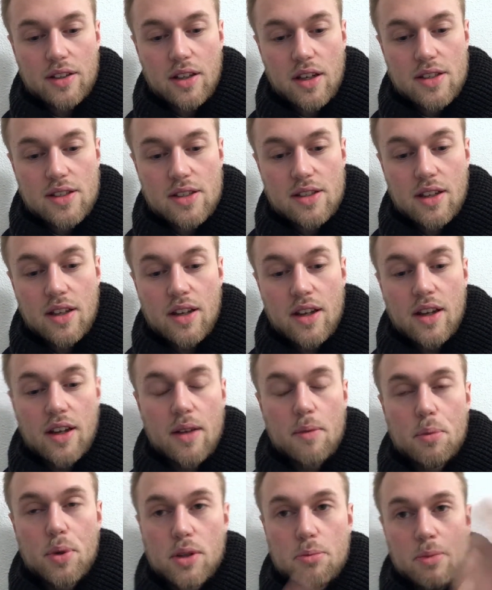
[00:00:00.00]
Just
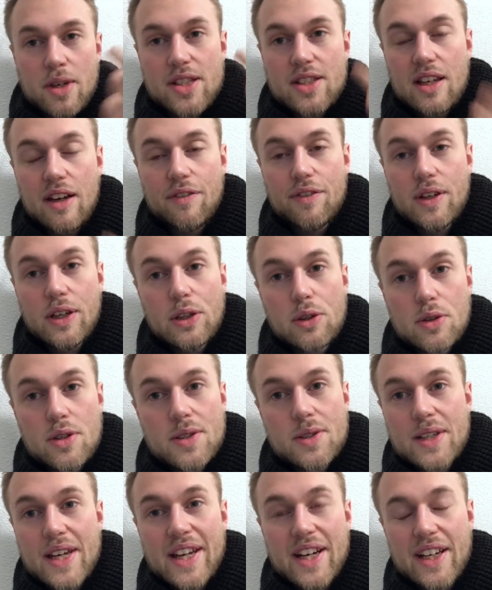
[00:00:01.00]
put myself in a good
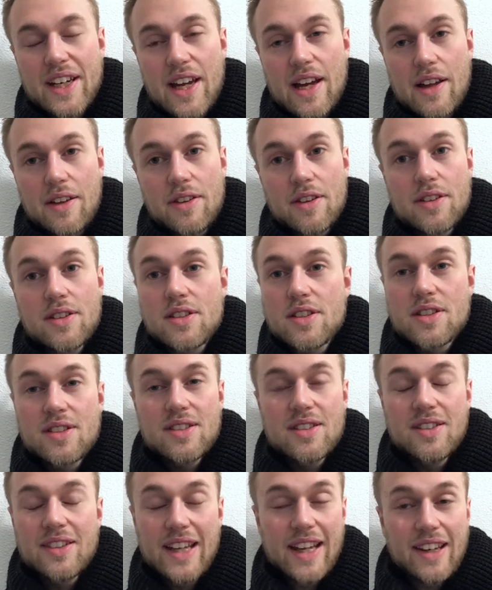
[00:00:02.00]
state again,
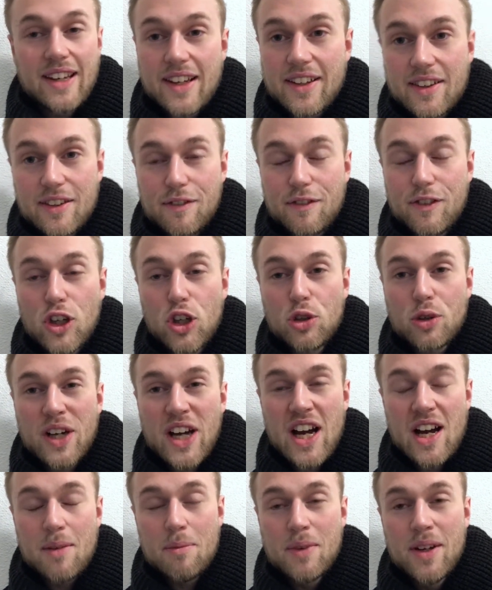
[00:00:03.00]
then let the flow
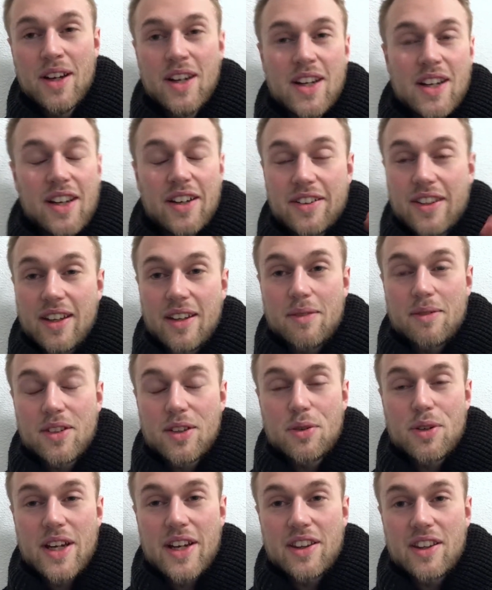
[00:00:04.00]
come, and then
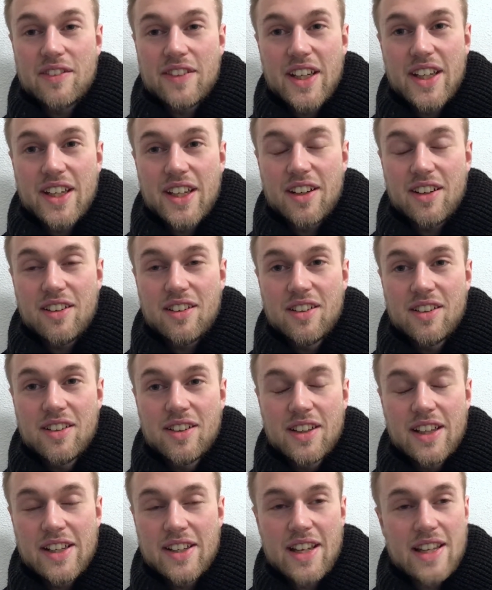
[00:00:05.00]
create the video.
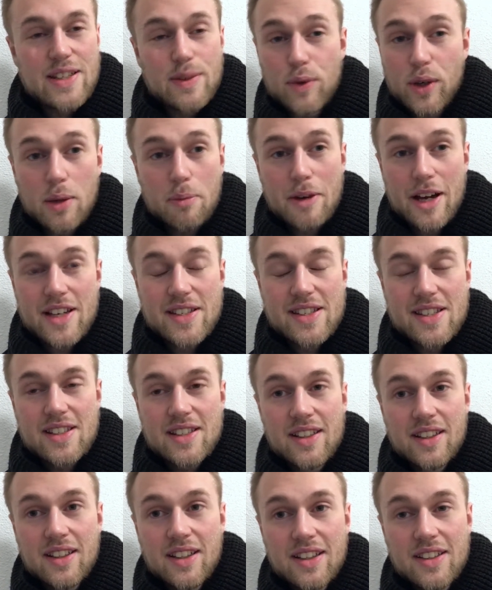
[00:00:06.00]
That's for the best.